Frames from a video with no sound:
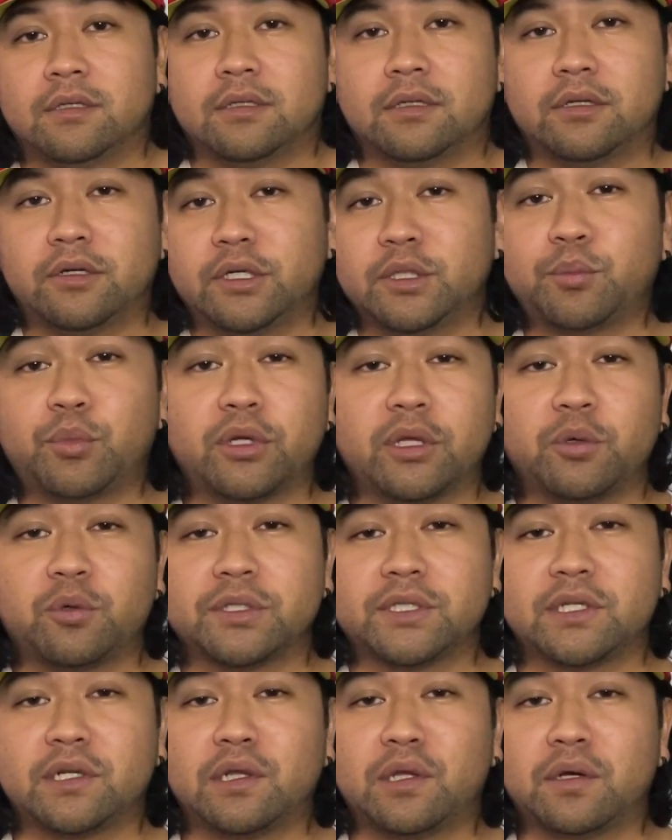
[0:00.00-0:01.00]
All right, probably
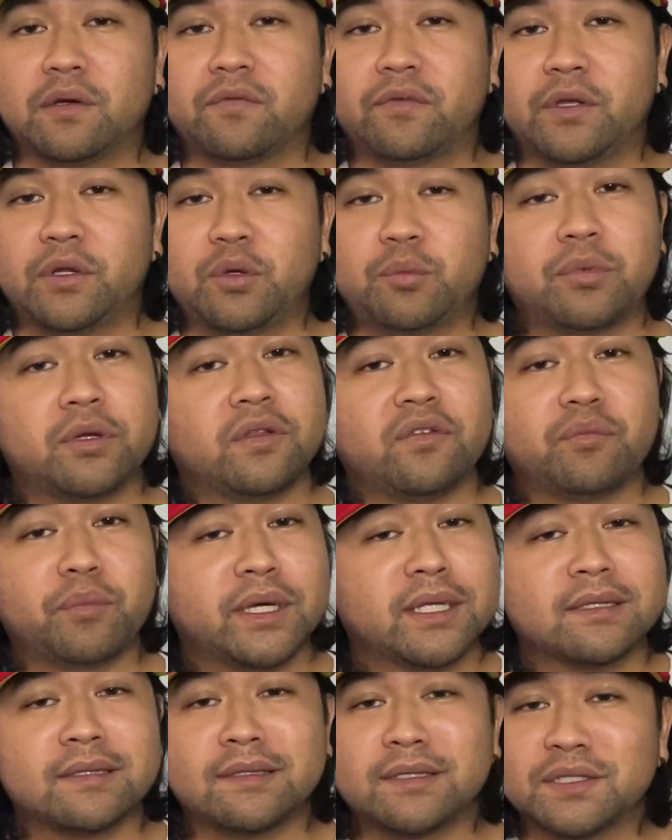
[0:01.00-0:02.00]
wasn't a long video, but you've
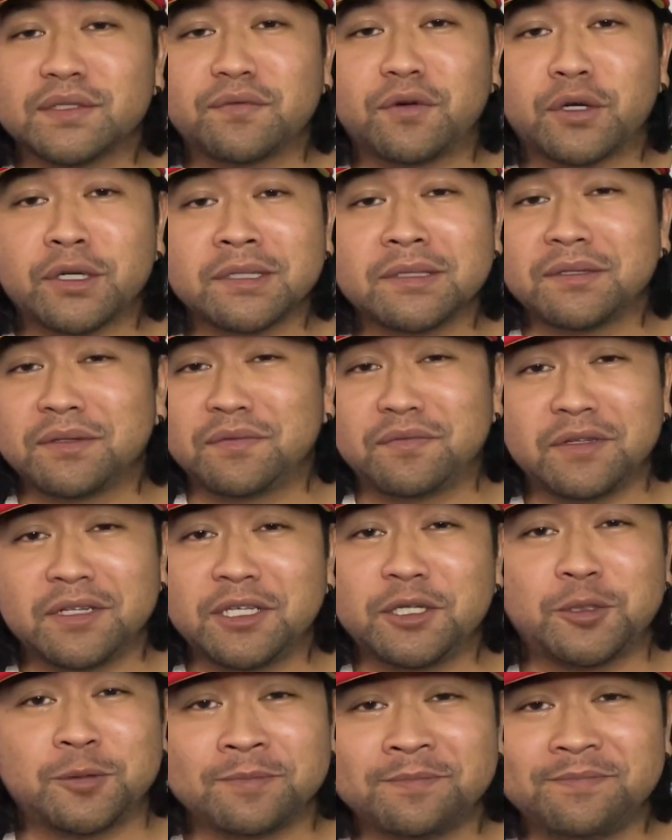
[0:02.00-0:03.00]
made it this far into the video.